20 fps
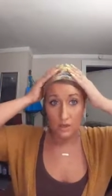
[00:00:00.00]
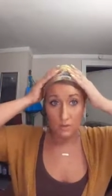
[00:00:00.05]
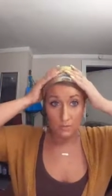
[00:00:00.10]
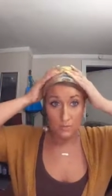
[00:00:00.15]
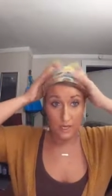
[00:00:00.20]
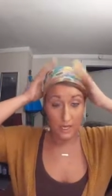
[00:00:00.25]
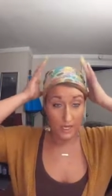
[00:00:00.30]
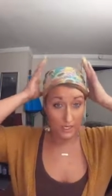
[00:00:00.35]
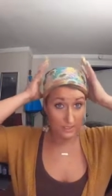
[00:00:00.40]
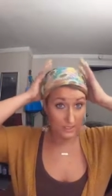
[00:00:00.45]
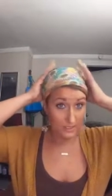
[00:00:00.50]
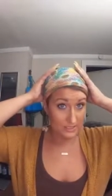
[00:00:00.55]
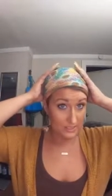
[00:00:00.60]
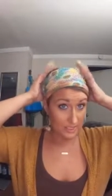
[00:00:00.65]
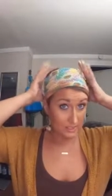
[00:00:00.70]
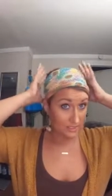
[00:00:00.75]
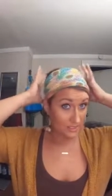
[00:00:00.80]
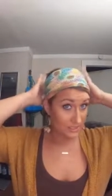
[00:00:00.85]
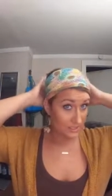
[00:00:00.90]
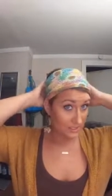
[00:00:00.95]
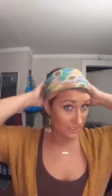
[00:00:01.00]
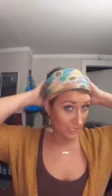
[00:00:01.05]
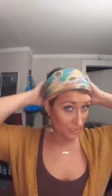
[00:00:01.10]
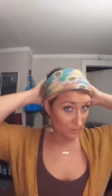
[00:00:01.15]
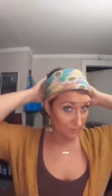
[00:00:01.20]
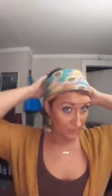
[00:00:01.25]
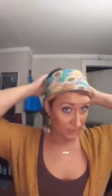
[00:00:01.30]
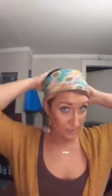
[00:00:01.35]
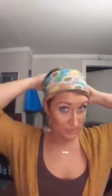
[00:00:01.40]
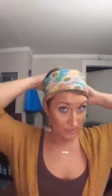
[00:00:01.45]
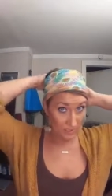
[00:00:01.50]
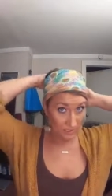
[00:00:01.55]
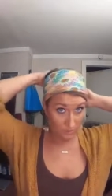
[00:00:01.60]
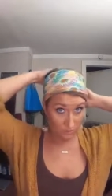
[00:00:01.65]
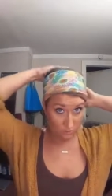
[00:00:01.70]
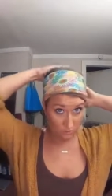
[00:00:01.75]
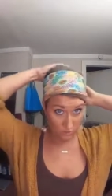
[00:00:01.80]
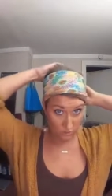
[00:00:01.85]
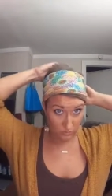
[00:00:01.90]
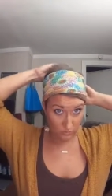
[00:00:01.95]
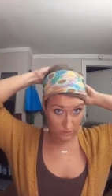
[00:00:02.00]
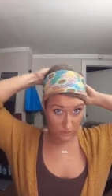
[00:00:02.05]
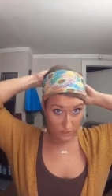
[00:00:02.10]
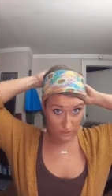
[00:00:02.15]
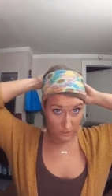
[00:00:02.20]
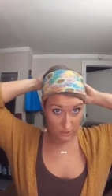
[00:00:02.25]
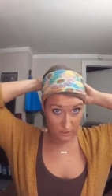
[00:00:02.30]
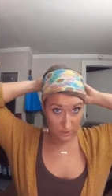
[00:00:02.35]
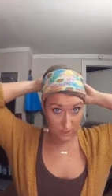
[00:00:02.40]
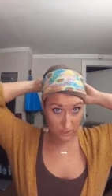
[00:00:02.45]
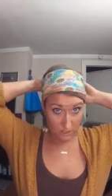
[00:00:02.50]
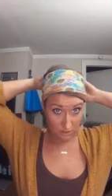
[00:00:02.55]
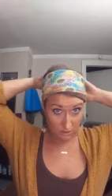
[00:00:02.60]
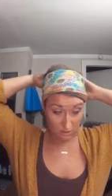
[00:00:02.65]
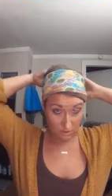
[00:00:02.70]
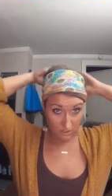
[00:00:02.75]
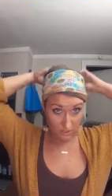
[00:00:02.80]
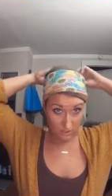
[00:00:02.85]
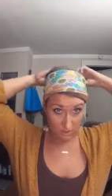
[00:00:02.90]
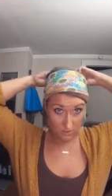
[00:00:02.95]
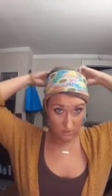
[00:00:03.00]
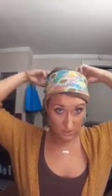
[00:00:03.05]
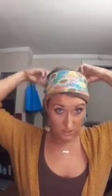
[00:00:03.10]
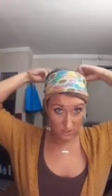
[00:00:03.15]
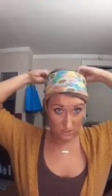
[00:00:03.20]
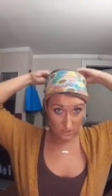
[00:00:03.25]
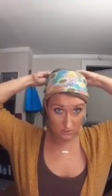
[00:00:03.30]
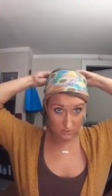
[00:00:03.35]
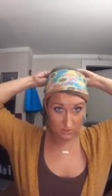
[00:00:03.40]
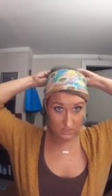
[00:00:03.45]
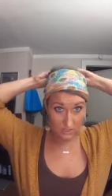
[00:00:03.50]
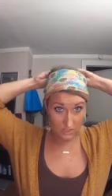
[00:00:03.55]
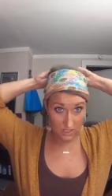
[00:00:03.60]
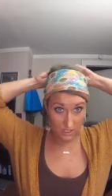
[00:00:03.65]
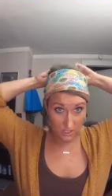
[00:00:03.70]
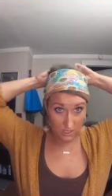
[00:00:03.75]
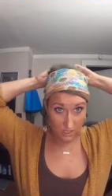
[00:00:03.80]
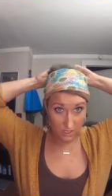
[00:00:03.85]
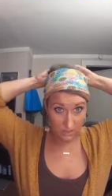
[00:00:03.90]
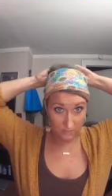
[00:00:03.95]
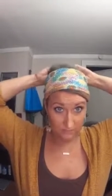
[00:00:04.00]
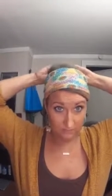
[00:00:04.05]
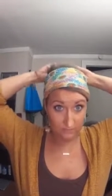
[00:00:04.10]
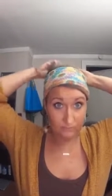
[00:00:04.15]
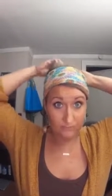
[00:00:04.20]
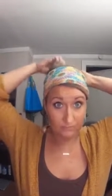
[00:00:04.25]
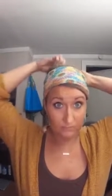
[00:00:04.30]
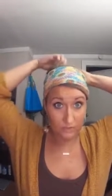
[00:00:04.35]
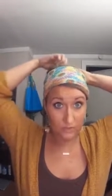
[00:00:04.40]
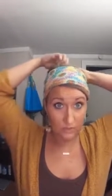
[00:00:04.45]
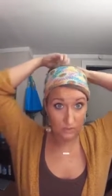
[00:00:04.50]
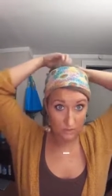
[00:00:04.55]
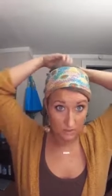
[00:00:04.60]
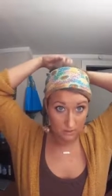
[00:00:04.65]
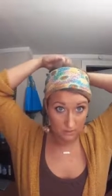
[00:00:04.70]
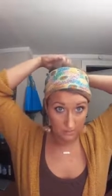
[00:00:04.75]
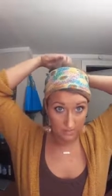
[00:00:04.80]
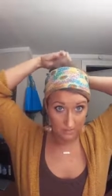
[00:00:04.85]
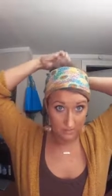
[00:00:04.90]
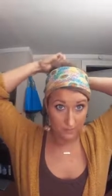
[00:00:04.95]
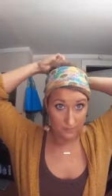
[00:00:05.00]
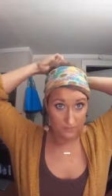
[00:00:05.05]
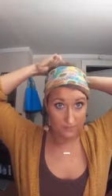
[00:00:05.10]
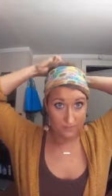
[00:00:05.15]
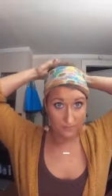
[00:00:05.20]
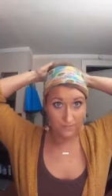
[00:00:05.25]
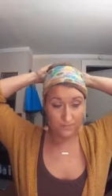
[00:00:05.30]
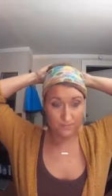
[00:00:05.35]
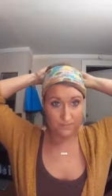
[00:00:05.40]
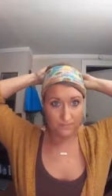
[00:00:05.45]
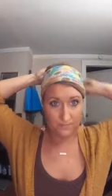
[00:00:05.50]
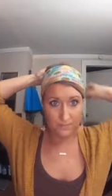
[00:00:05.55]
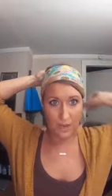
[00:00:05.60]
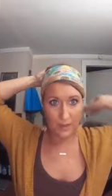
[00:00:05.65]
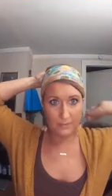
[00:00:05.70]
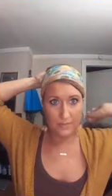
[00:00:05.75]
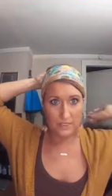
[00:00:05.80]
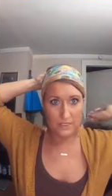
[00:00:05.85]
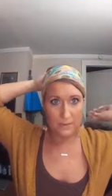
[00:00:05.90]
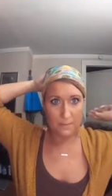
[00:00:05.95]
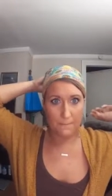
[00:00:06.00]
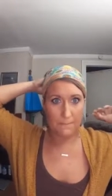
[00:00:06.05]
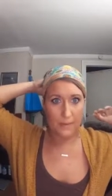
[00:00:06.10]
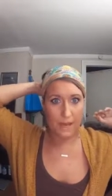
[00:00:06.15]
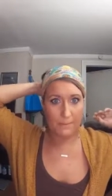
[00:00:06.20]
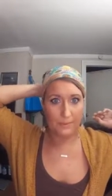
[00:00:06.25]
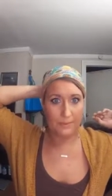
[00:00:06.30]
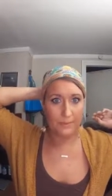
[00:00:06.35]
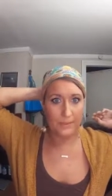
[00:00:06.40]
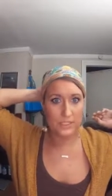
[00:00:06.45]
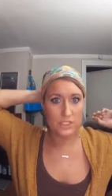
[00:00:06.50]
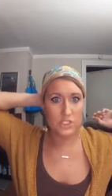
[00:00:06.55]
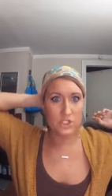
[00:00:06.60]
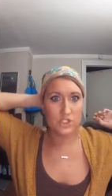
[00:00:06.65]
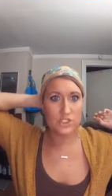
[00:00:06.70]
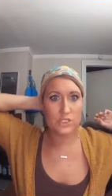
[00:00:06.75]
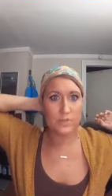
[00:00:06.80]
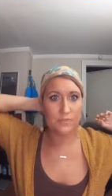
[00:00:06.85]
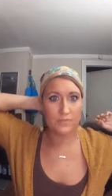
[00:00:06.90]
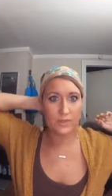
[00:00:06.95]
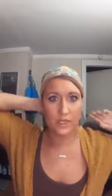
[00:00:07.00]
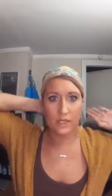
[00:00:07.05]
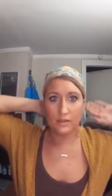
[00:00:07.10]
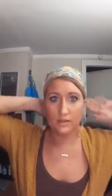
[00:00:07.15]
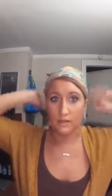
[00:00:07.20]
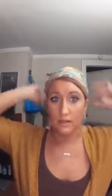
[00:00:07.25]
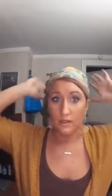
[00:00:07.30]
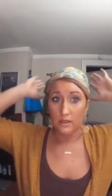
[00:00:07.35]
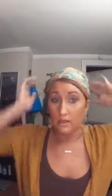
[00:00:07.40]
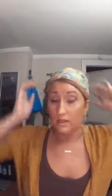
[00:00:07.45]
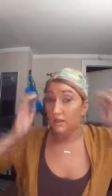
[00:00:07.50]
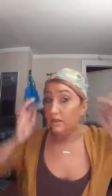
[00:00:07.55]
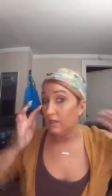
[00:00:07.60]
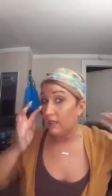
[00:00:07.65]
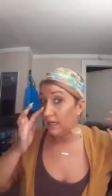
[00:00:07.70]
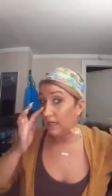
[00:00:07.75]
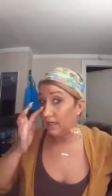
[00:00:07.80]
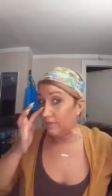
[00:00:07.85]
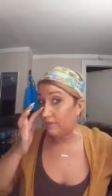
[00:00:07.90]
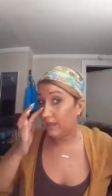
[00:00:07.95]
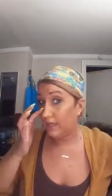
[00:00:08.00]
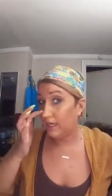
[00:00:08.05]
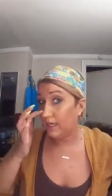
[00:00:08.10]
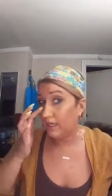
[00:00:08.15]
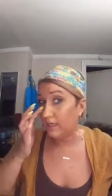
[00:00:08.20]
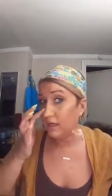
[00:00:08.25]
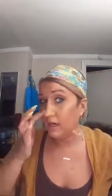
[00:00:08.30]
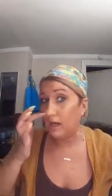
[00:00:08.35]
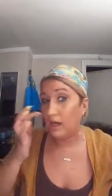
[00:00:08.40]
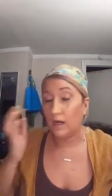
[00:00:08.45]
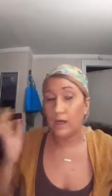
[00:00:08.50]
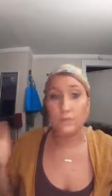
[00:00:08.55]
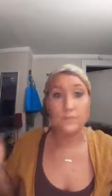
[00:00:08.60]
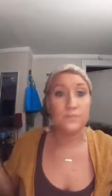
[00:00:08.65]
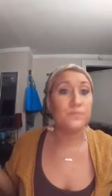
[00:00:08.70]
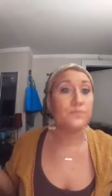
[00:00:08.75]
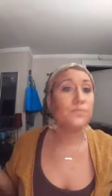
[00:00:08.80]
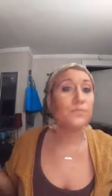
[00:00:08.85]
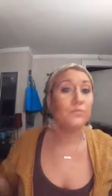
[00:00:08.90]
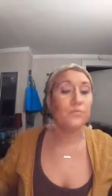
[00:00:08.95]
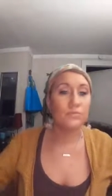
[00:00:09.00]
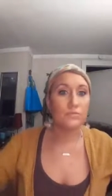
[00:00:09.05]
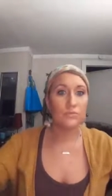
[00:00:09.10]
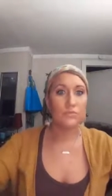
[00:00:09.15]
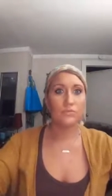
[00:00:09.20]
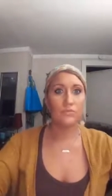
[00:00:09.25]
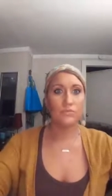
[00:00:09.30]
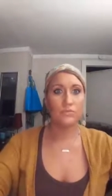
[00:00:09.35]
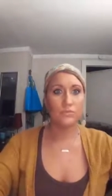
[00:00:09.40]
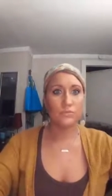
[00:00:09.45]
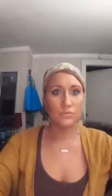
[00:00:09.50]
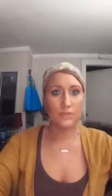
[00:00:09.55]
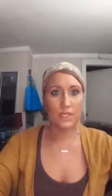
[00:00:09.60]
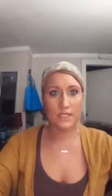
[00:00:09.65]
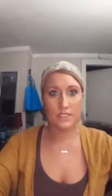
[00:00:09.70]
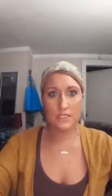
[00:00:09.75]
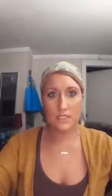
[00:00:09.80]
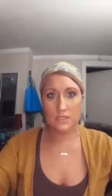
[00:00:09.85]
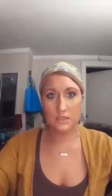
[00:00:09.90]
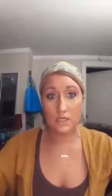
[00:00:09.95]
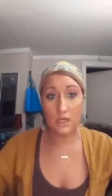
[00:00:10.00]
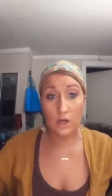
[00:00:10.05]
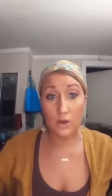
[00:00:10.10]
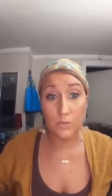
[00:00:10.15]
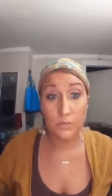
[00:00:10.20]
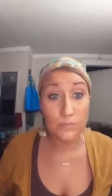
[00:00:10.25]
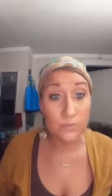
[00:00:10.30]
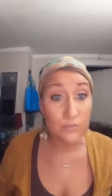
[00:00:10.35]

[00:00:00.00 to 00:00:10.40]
I'm not going to take this down because I don't know what it looks like underneath there. I wish this would stay up. I have to buy me some bobby pins or something. And then um, that's it though.